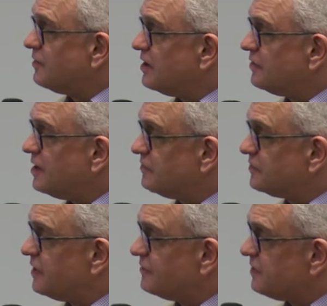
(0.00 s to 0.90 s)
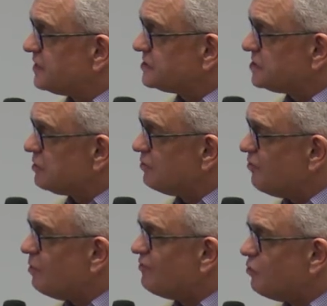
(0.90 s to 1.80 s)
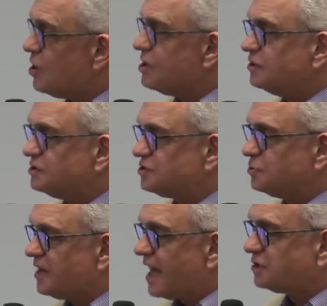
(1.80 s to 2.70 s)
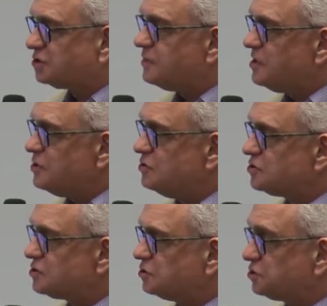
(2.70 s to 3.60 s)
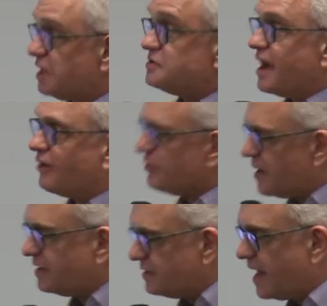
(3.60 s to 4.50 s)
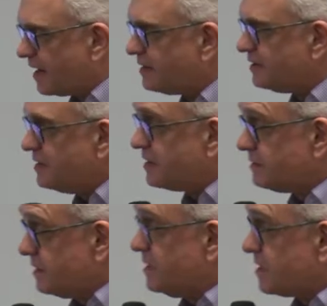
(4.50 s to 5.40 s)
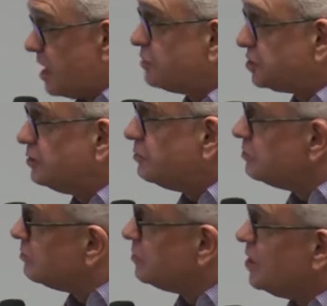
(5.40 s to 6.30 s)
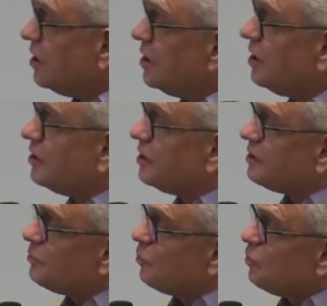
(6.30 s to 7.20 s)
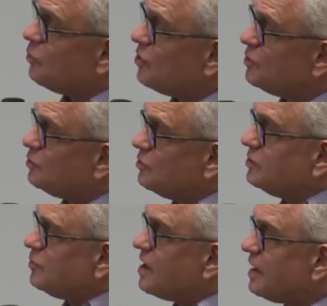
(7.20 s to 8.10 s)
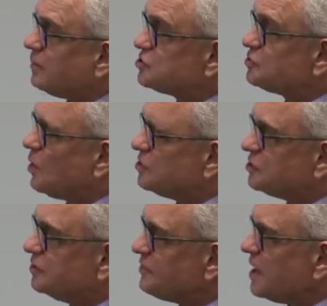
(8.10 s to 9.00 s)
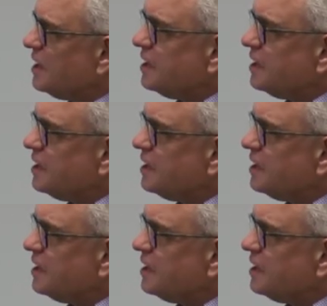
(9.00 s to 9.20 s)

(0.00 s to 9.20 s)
of, of, of, a certain form of words that would actually be used to shut down debate in, that, in, the, in the country uh, where that was sponsored.